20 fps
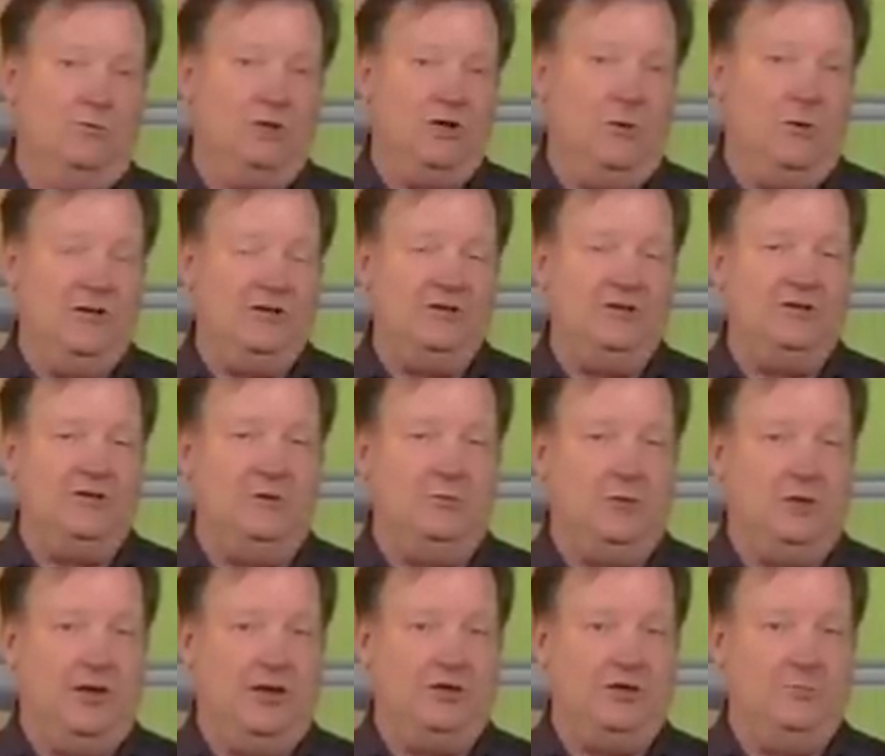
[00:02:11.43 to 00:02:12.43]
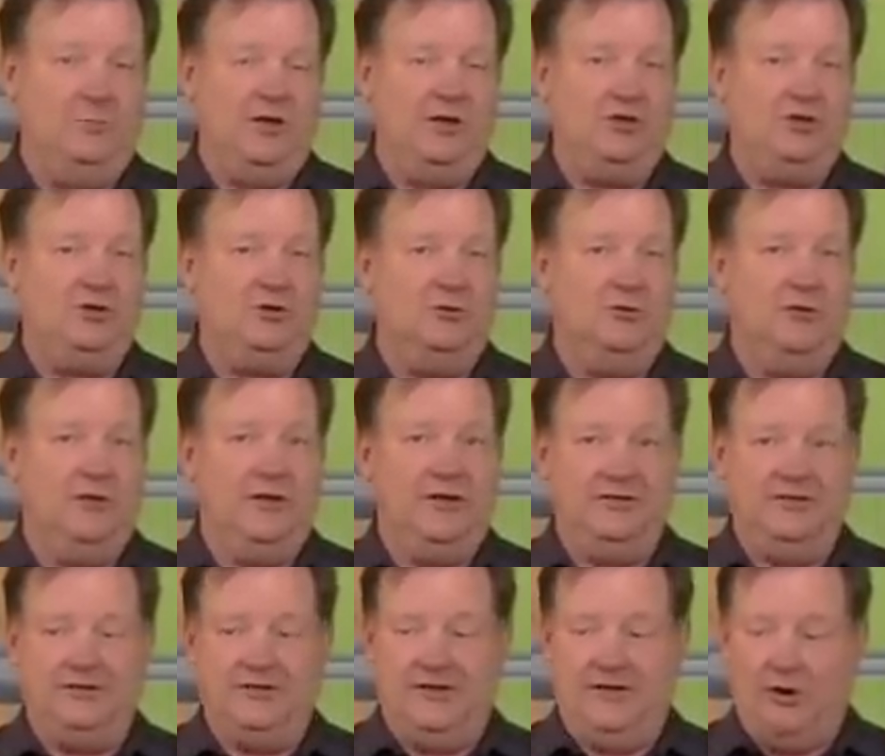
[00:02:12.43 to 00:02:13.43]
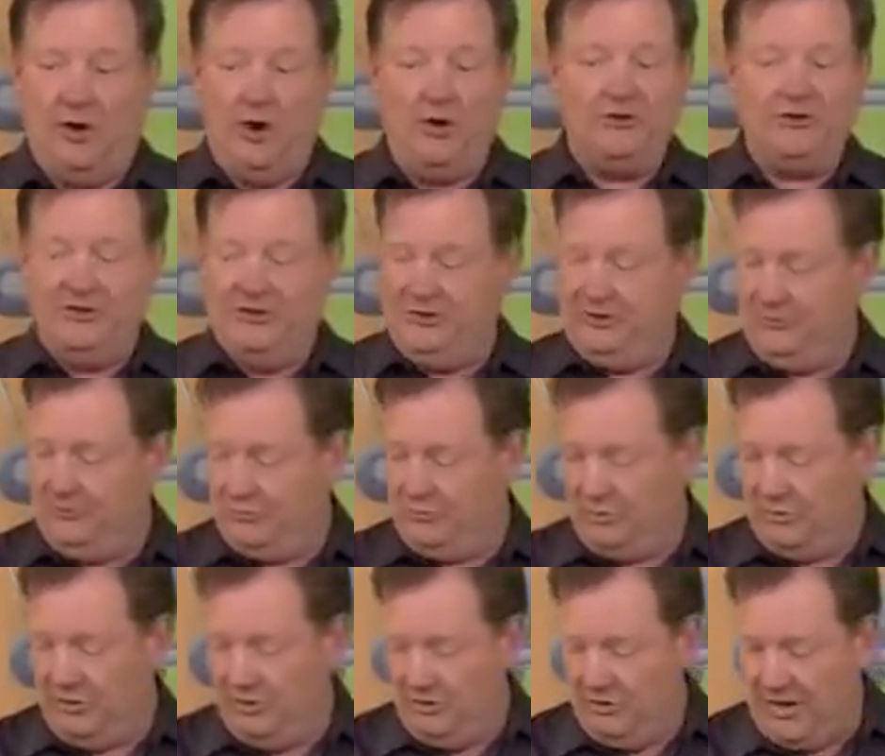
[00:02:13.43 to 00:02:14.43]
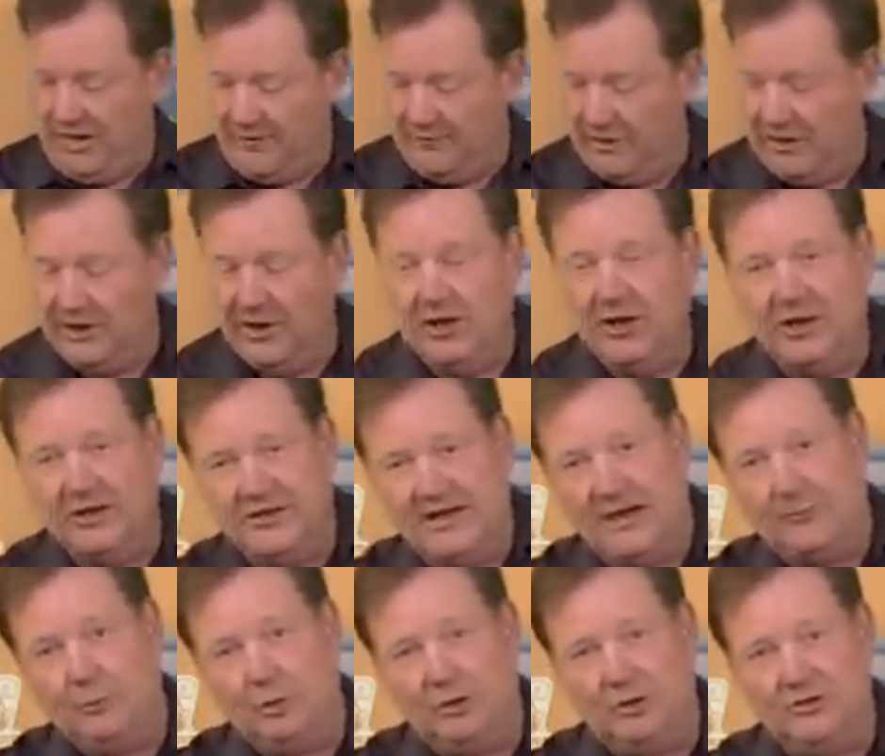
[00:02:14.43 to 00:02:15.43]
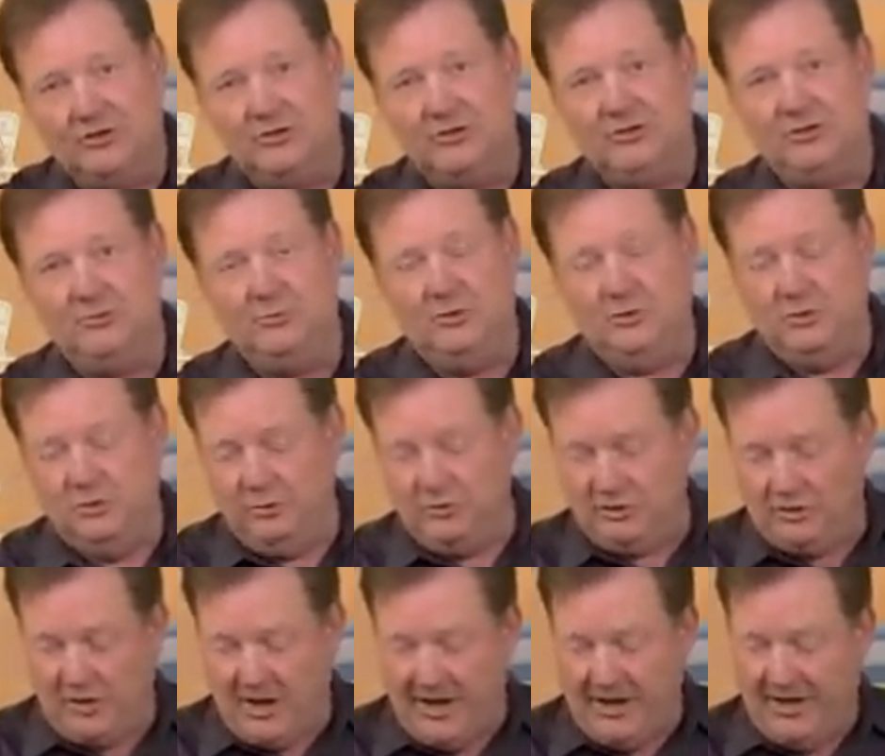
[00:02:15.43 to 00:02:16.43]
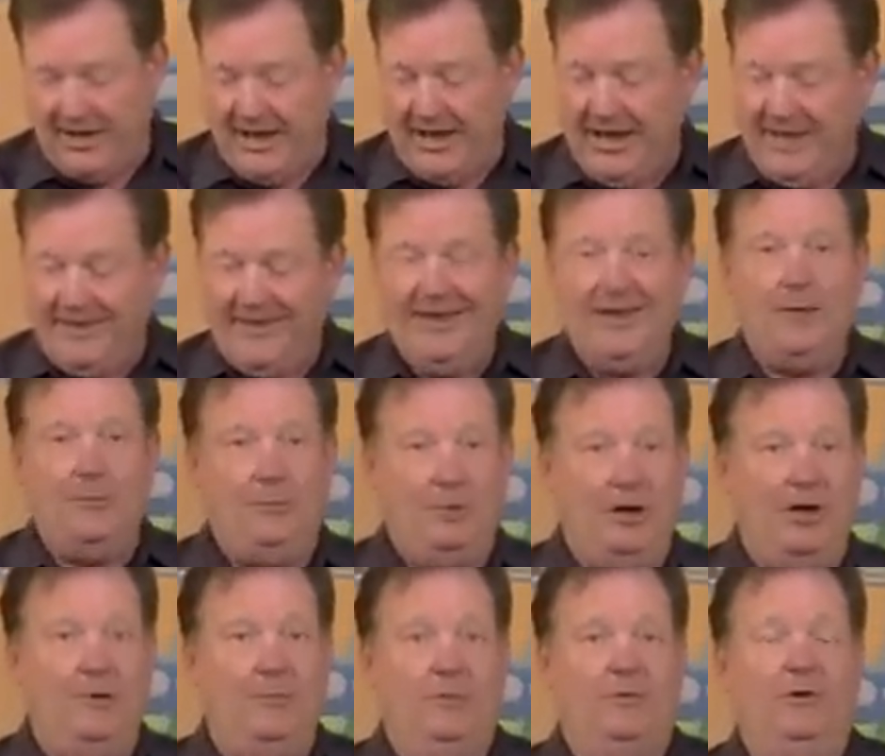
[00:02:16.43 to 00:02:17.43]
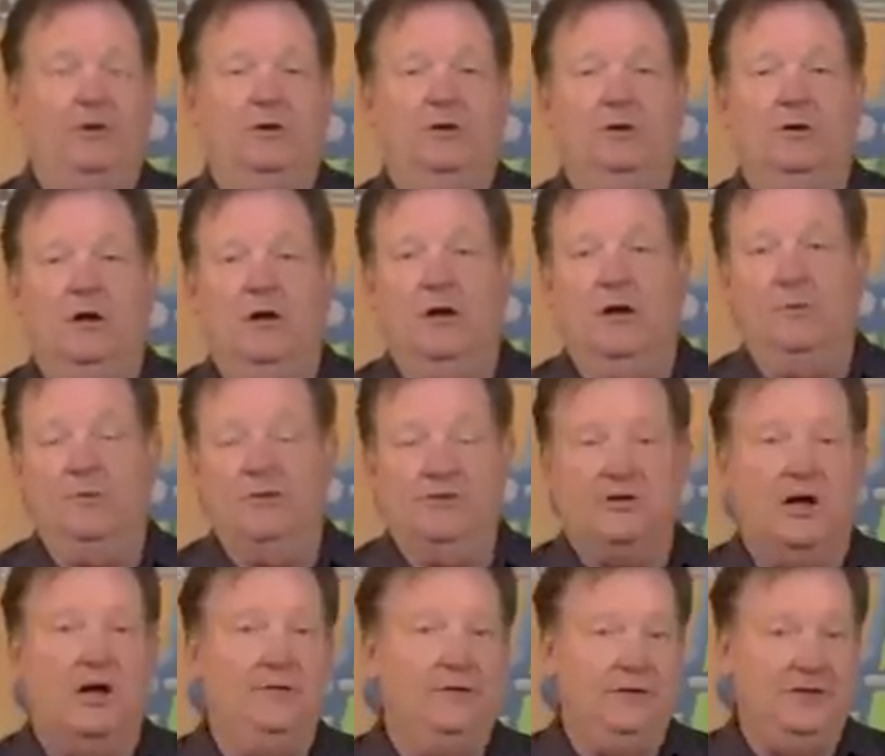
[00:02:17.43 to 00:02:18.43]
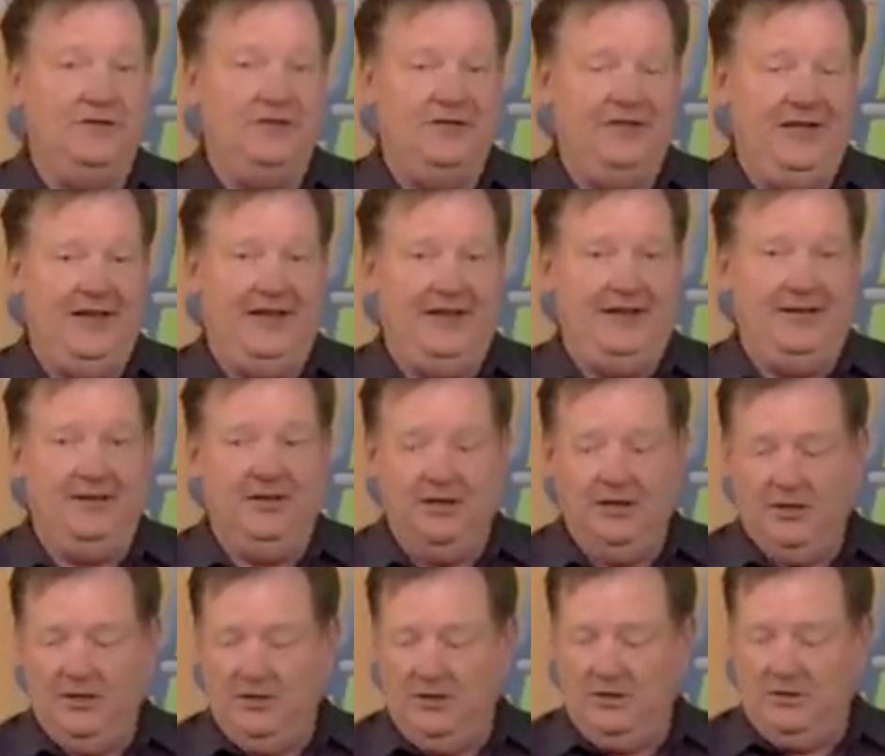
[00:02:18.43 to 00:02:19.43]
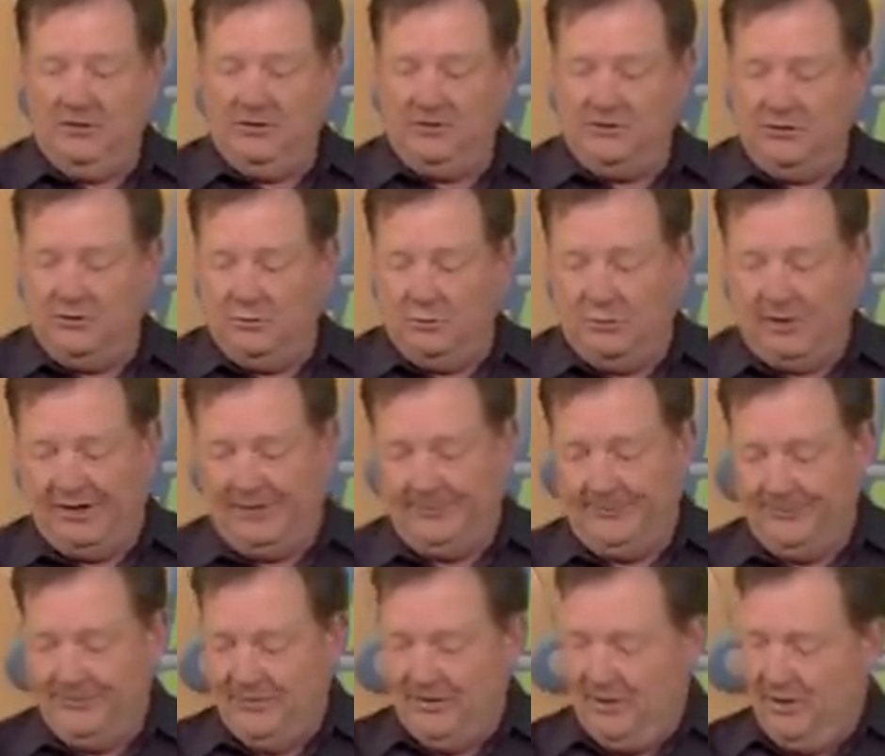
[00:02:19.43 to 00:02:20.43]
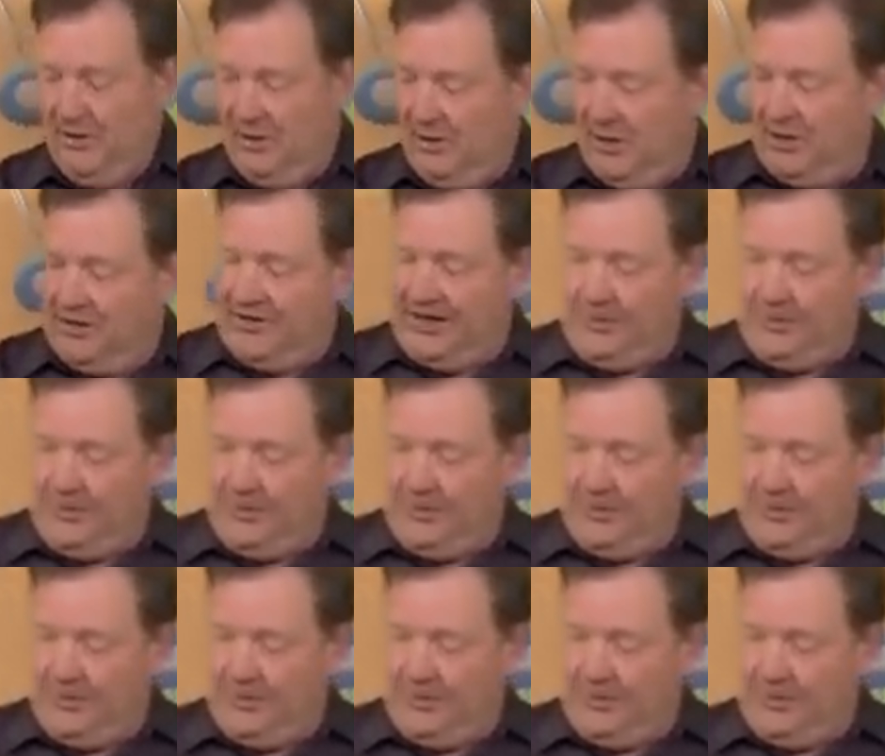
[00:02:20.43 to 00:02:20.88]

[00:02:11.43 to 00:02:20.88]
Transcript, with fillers: J. Racenstein, we like to make sure that uh, all systems, whether you have a tap water system you use a lot, they get pumped um, as often as you can. So um, on a